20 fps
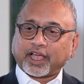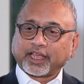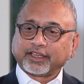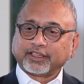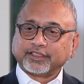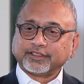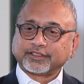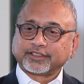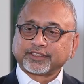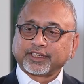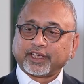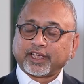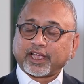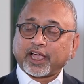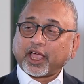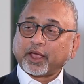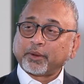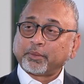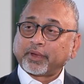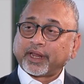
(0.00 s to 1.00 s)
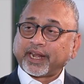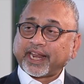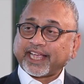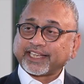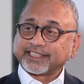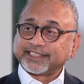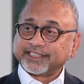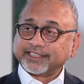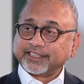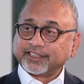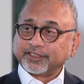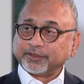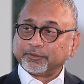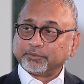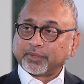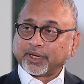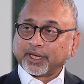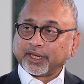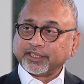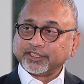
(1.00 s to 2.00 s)
I can say I'm an
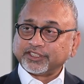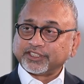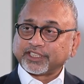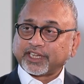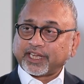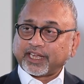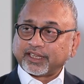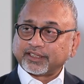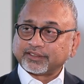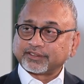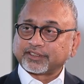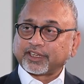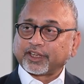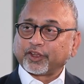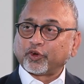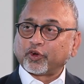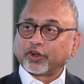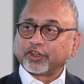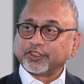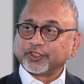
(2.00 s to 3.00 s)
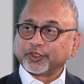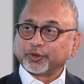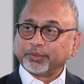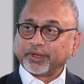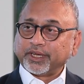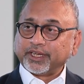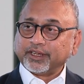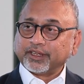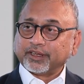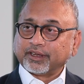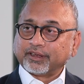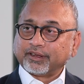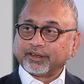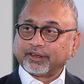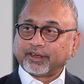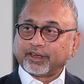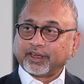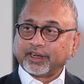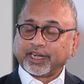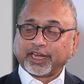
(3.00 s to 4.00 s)
accident by chance. I got into media.
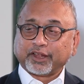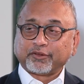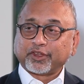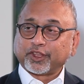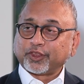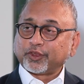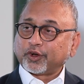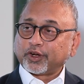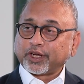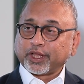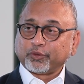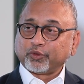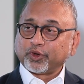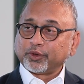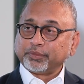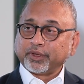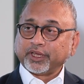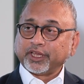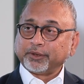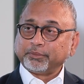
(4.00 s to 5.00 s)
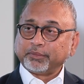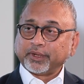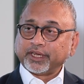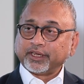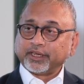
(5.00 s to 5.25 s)
I never thought I would be in